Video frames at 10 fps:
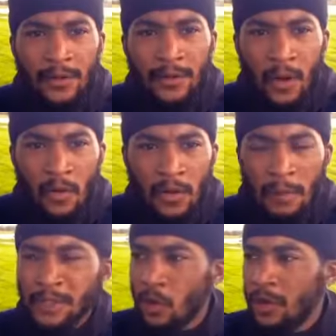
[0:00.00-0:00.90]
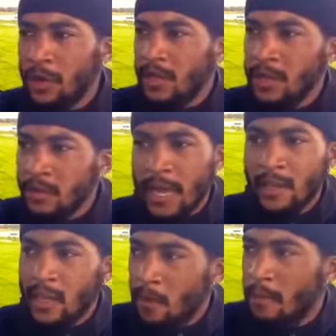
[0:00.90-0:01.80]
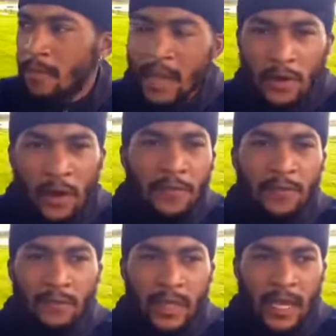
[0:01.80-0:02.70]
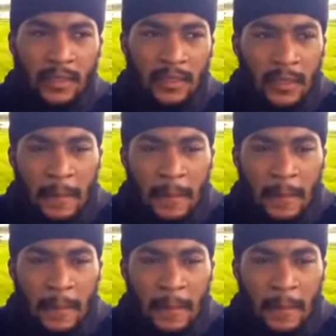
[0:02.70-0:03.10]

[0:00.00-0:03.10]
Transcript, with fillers: You know, I'm sure he, he, hey, come on, man, you heard a few things.